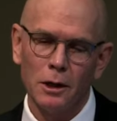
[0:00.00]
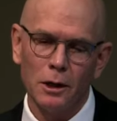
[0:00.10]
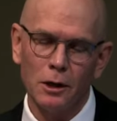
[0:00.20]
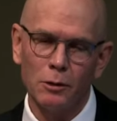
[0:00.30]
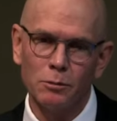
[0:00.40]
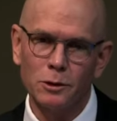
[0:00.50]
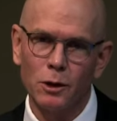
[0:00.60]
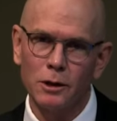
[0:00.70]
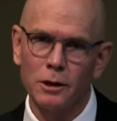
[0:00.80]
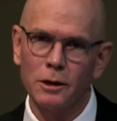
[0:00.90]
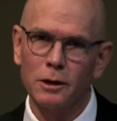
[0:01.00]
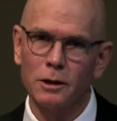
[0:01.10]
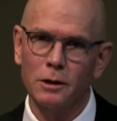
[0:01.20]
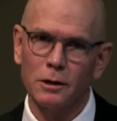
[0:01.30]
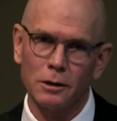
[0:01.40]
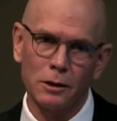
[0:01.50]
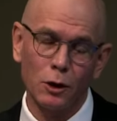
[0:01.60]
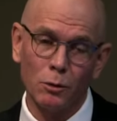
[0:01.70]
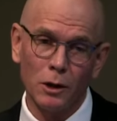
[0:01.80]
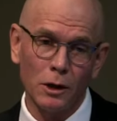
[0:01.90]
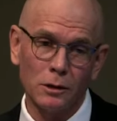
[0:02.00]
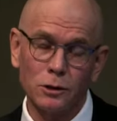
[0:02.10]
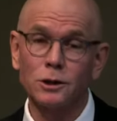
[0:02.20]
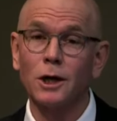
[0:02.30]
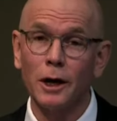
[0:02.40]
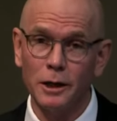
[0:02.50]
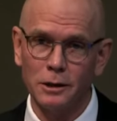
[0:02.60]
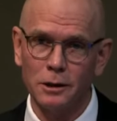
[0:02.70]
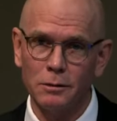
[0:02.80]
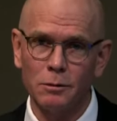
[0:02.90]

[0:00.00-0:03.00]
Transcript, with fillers: Um, so I think uh, society,